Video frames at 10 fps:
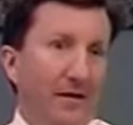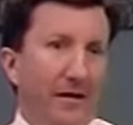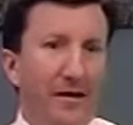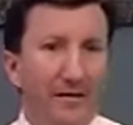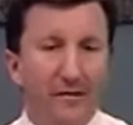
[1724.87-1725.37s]

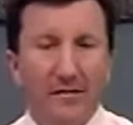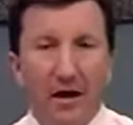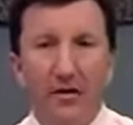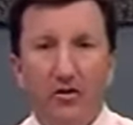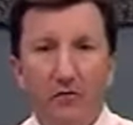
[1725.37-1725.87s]
And
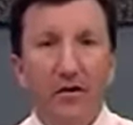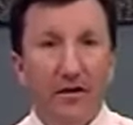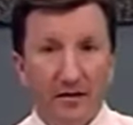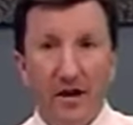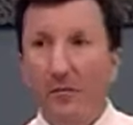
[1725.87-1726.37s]
you've got to
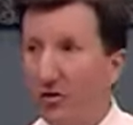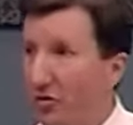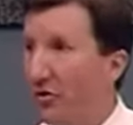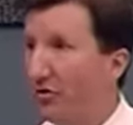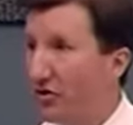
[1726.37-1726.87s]
tell me
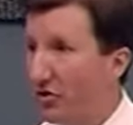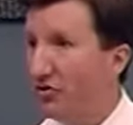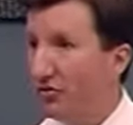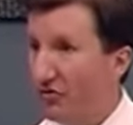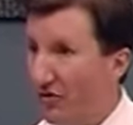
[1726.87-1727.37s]
who in your
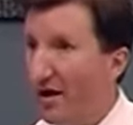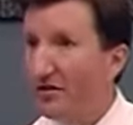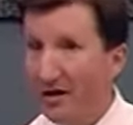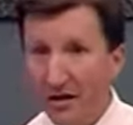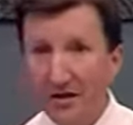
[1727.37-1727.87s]
church you're
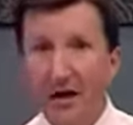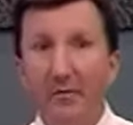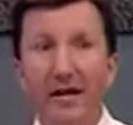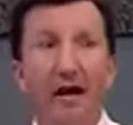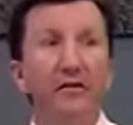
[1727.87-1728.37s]
trusting to tell
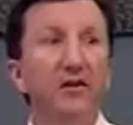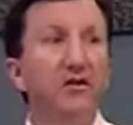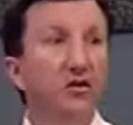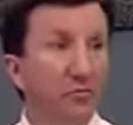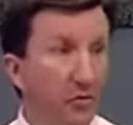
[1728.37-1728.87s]
me how these
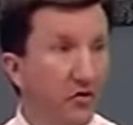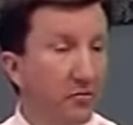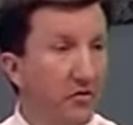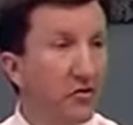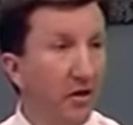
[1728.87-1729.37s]

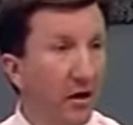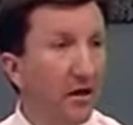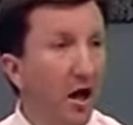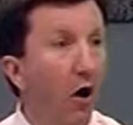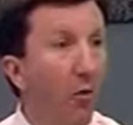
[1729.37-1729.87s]
disbursements are going to
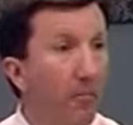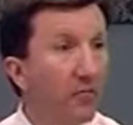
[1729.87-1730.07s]
go,